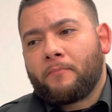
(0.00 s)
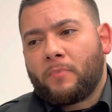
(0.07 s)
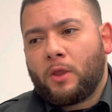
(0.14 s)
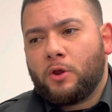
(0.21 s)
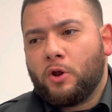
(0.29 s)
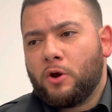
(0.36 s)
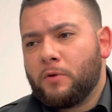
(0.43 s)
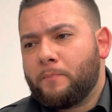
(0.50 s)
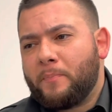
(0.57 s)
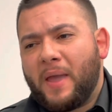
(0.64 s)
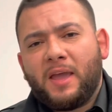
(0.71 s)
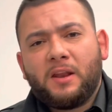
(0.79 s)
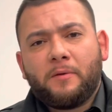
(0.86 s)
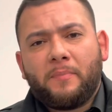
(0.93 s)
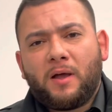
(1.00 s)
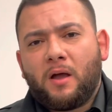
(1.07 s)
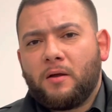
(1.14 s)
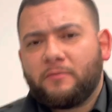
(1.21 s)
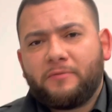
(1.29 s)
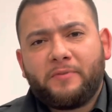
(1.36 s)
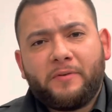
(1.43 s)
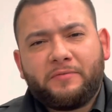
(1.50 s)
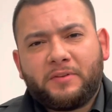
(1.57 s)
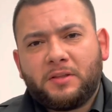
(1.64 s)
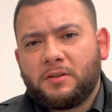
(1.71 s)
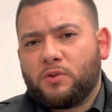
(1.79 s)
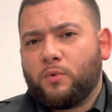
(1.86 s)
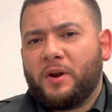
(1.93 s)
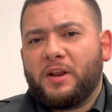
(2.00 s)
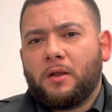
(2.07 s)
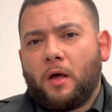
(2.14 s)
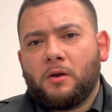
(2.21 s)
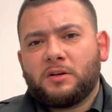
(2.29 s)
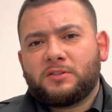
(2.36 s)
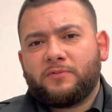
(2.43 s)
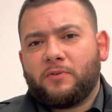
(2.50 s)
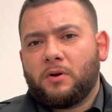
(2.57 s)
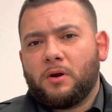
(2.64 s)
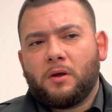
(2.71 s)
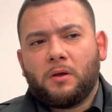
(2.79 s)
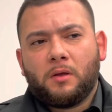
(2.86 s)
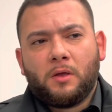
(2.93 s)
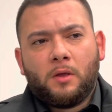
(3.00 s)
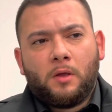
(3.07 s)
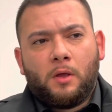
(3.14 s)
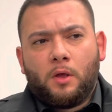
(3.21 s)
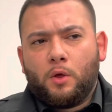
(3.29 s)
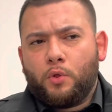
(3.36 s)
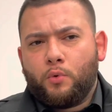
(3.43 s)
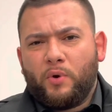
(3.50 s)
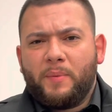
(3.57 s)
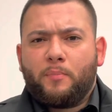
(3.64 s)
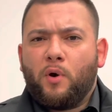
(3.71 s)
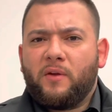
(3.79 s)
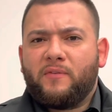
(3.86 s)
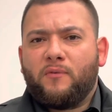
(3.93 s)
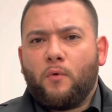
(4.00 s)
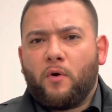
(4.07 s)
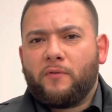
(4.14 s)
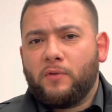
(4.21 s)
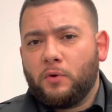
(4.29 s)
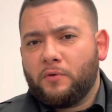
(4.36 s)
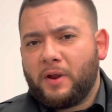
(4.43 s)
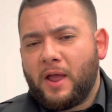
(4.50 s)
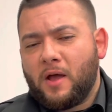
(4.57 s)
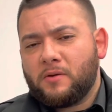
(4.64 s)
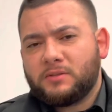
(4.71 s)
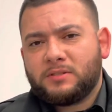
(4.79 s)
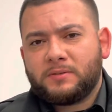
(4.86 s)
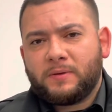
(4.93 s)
You're paying about $15 to $20 for a 3.4 fluid ounce